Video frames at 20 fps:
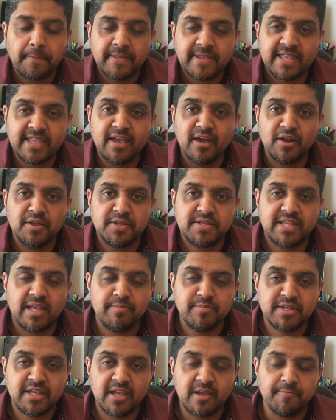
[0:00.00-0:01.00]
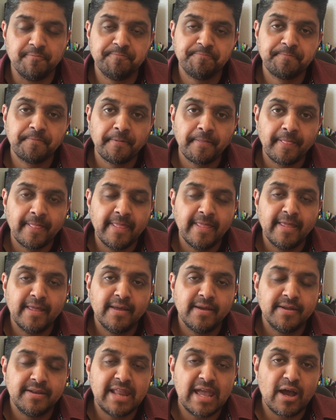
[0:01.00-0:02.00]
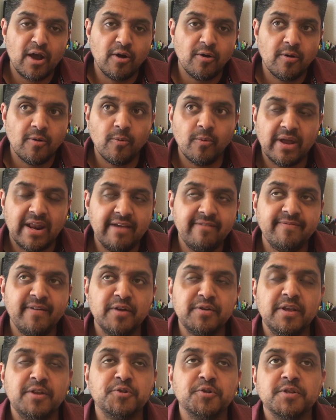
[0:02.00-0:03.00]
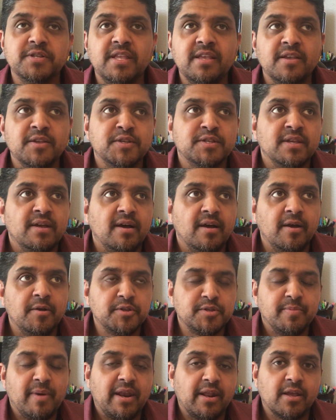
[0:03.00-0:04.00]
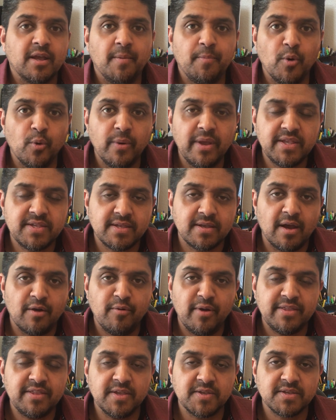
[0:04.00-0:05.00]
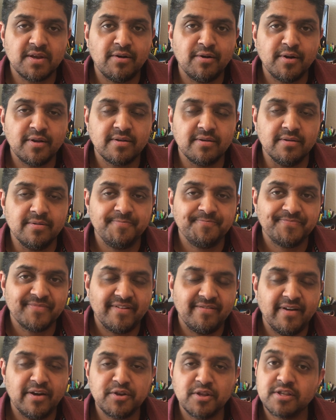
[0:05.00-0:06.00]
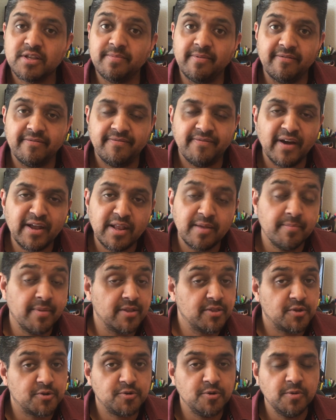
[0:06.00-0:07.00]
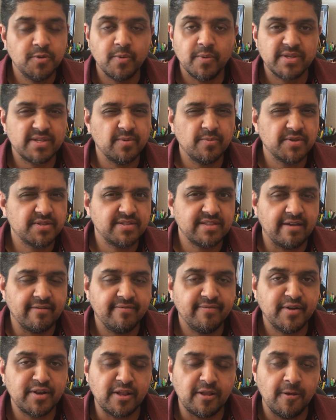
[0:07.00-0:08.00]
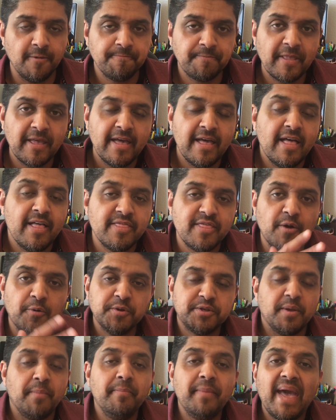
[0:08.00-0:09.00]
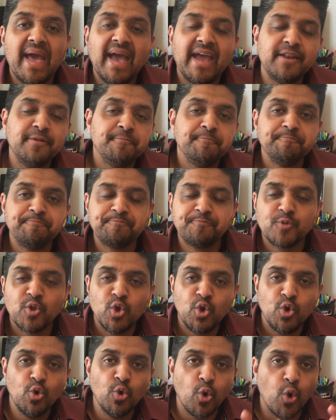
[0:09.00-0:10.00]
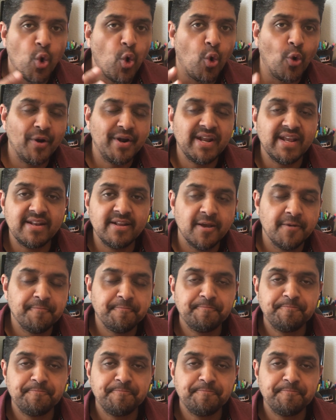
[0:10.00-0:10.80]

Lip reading: to get on the same team. Now, what I found interesting is, it was about a couple weeks ago, I read this article. I found it to be funny, but the truth was it wasn't that funny. There was a man who hoarded,